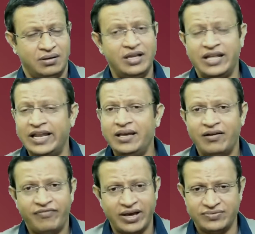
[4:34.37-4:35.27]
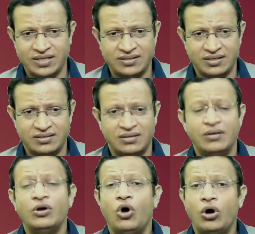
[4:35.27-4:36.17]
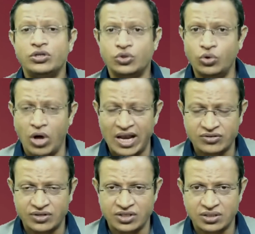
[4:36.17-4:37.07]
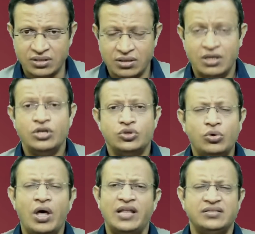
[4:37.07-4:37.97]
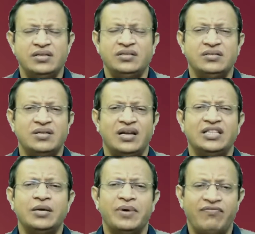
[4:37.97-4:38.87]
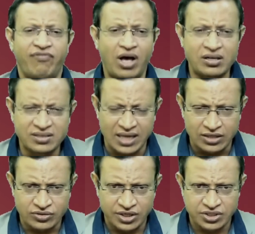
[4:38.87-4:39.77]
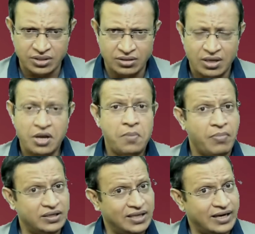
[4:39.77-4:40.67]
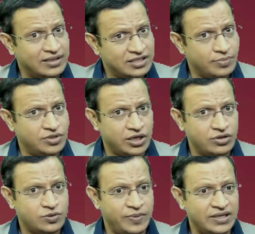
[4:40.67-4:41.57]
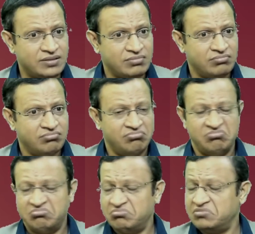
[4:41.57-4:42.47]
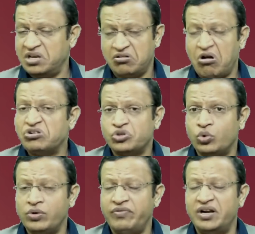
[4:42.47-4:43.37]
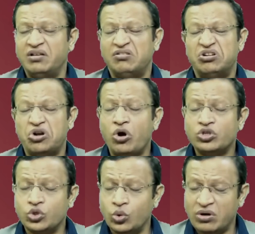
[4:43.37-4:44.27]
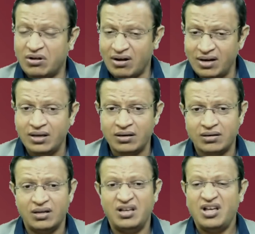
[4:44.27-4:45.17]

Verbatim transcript: in any five senses or pseudo hallucination. Pseudo hallucinations are nothing but false hallucination but they are in the subjective space. They are not so vivid, not so clear,